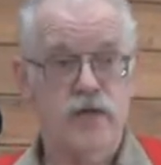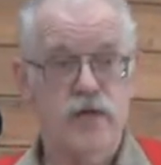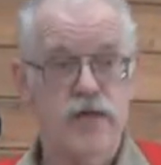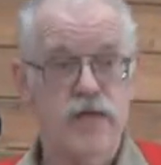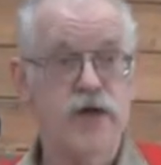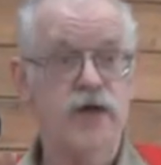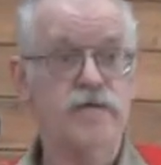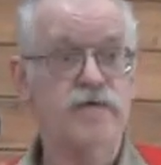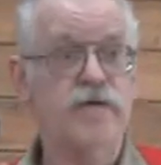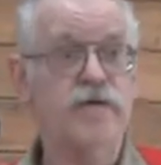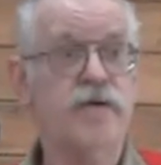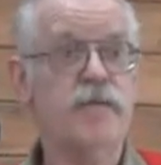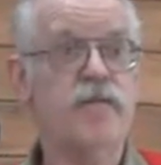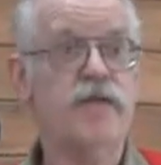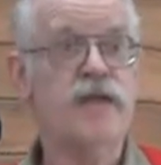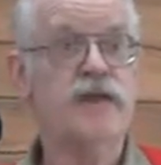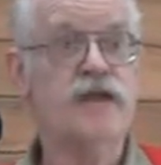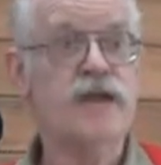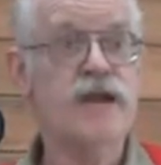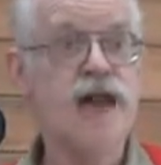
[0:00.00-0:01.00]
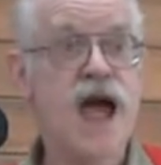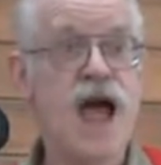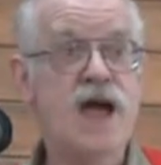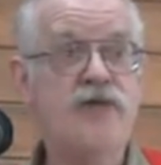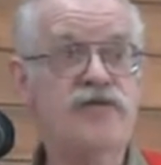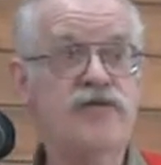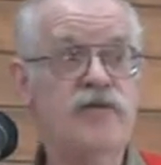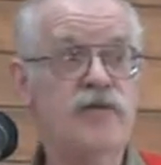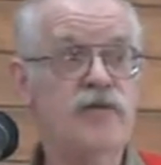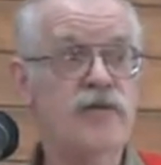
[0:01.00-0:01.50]
they're from the
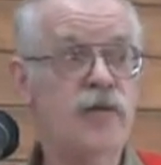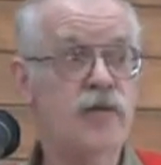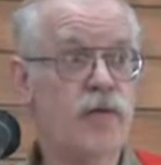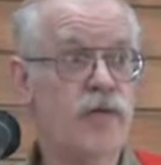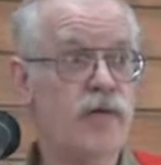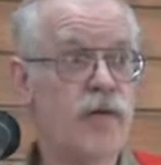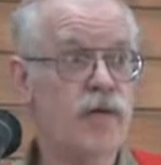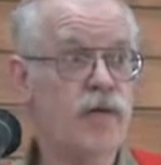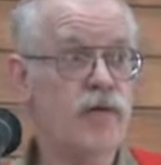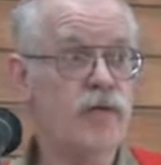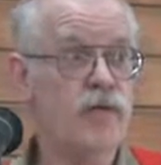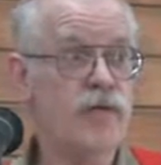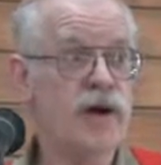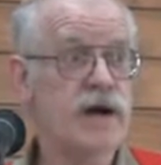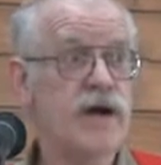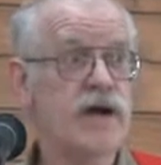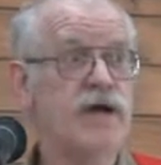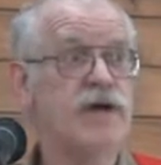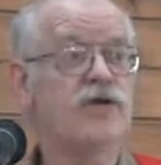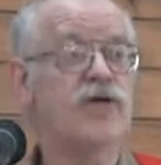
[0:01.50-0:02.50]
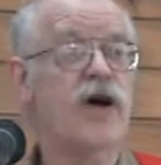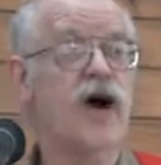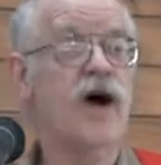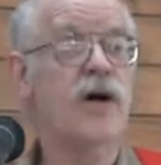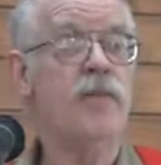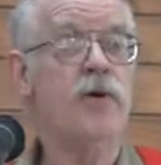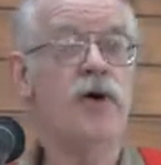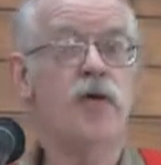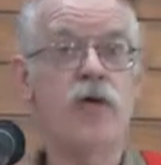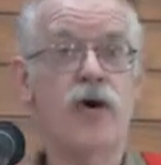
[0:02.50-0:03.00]
national award winning
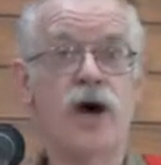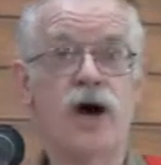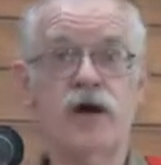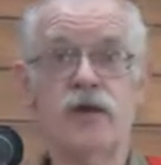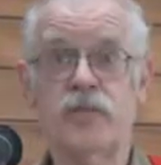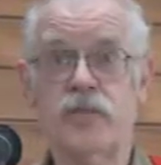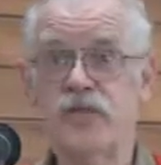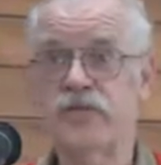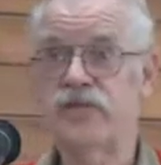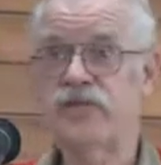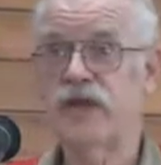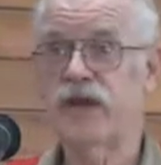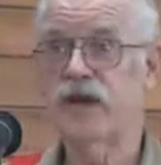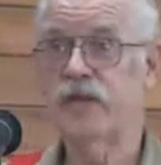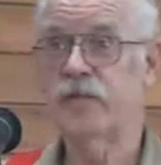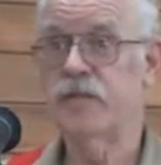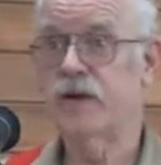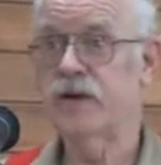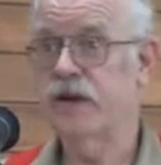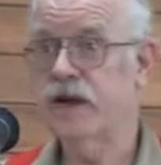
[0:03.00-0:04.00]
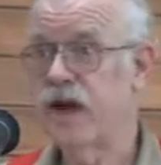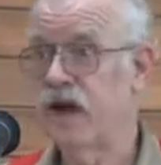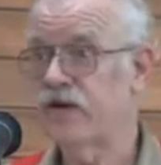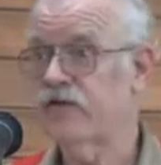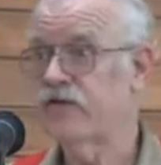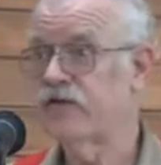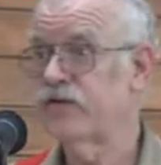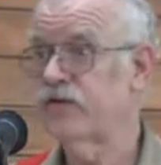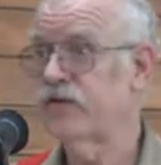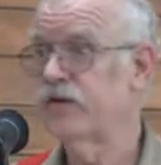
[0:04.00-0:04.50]
Tomaquag Museum in
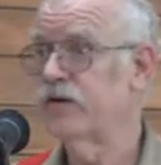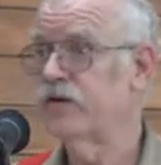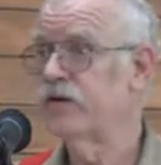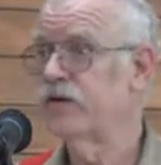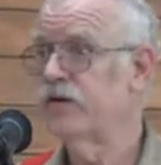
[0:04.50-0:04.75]
Exeter.